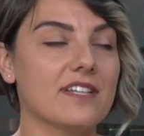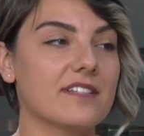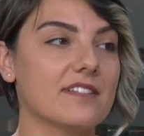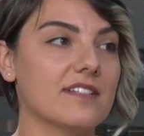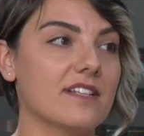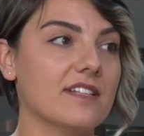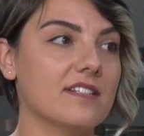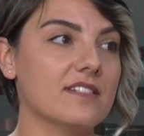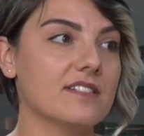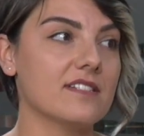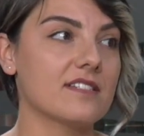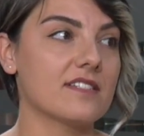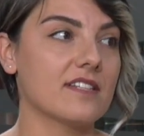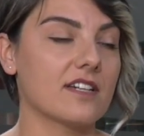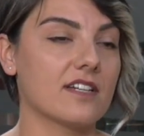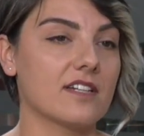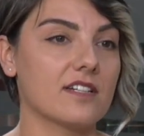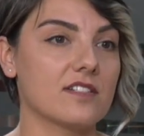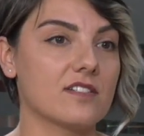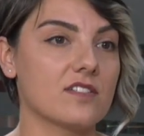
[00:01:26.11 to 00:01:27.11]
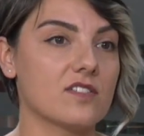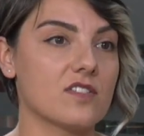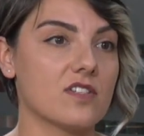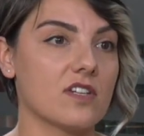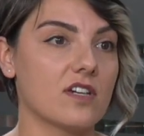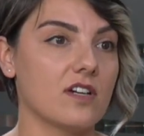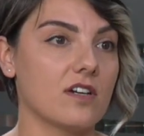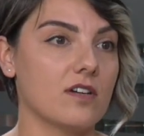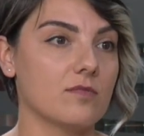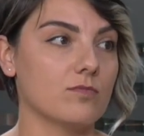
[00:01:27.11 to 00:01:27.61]
And then the second,
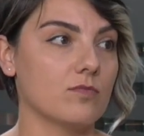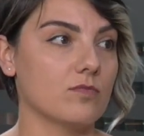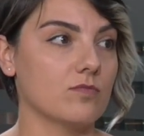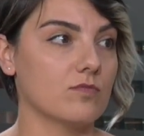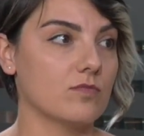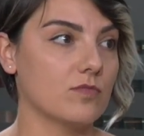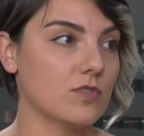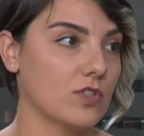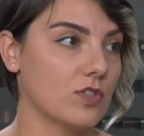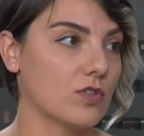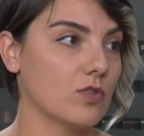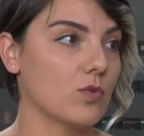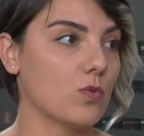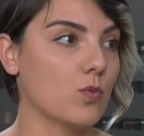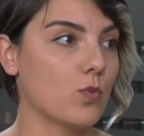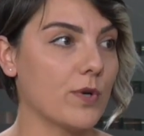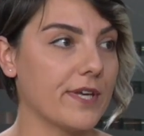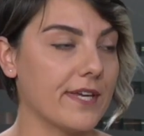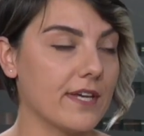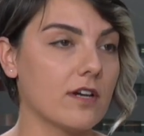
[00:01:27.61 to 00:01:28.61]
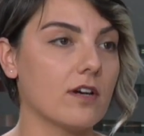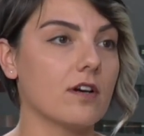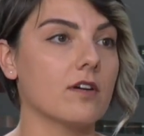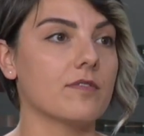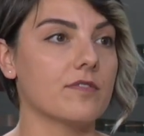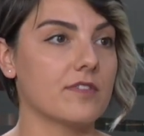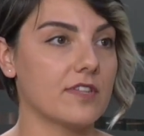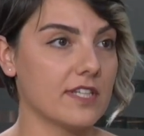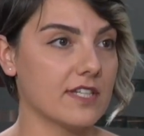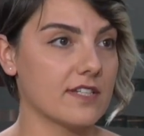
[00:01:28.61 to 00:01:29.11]
um, you know, wing
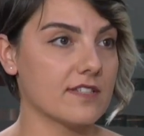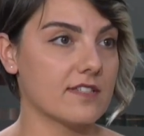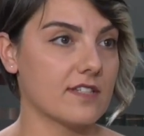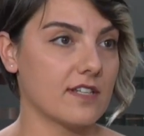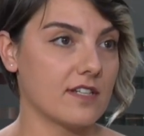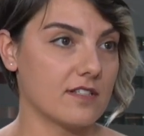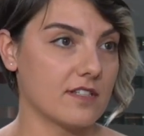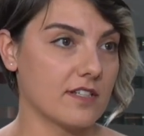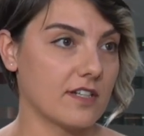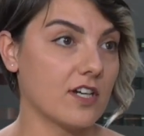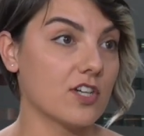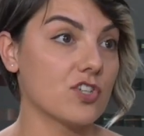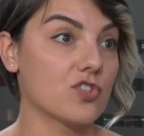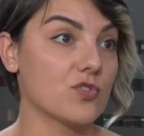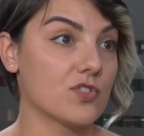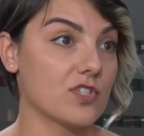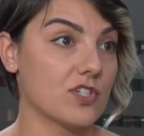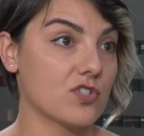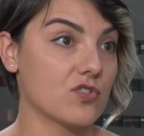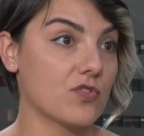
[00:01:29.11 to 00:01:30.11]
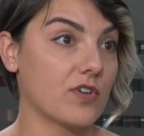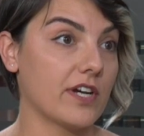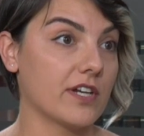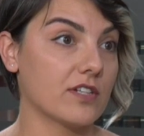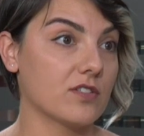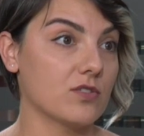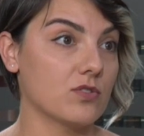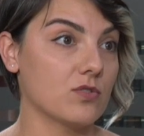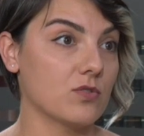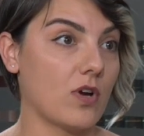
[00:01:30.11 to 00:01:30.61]
of things that the countries are
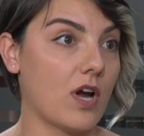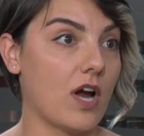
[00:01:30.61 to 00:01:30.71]
trying to do.